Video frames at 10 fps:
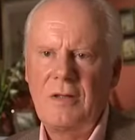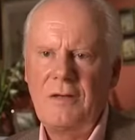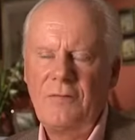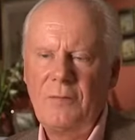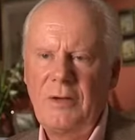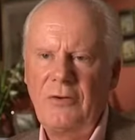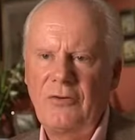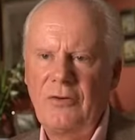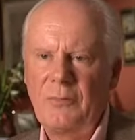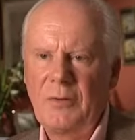The
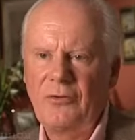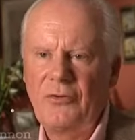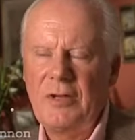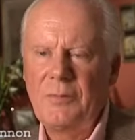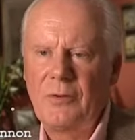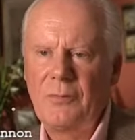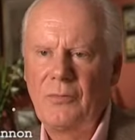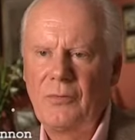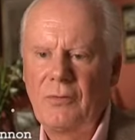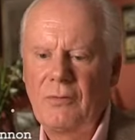information is much deeper and
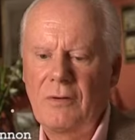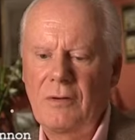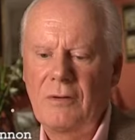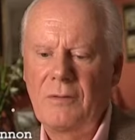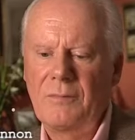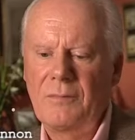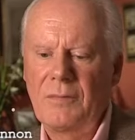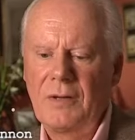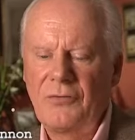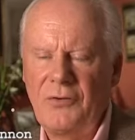more
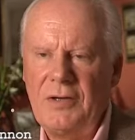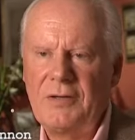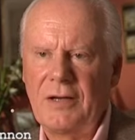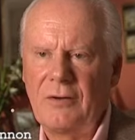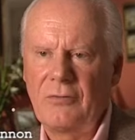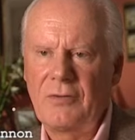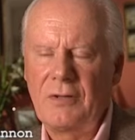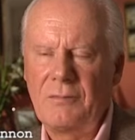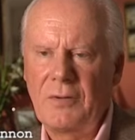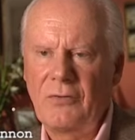detailed
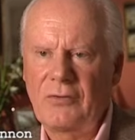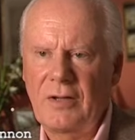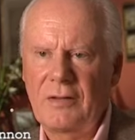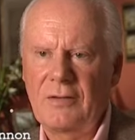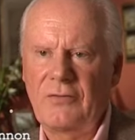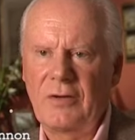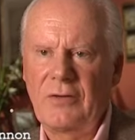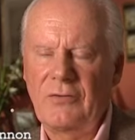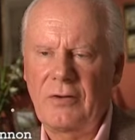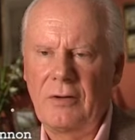than most other
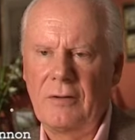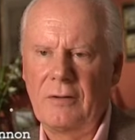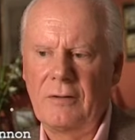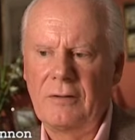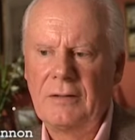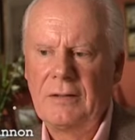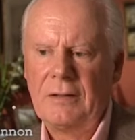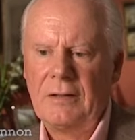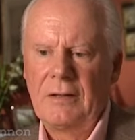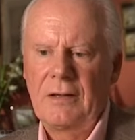sites are,
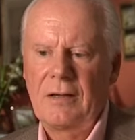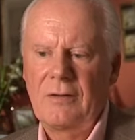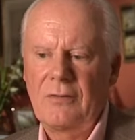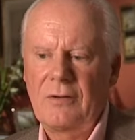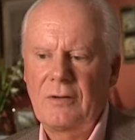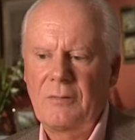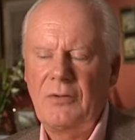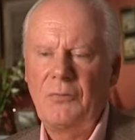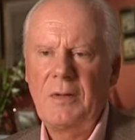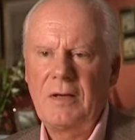and
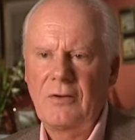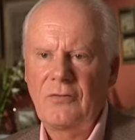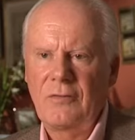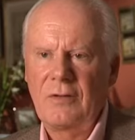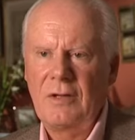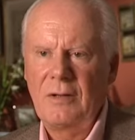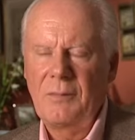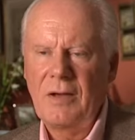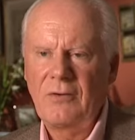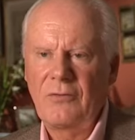it's because of the
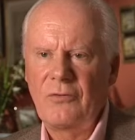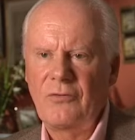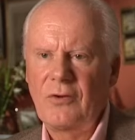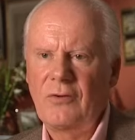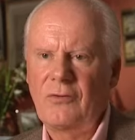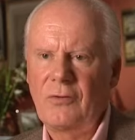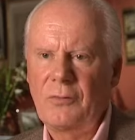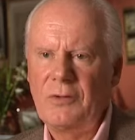amount of research that we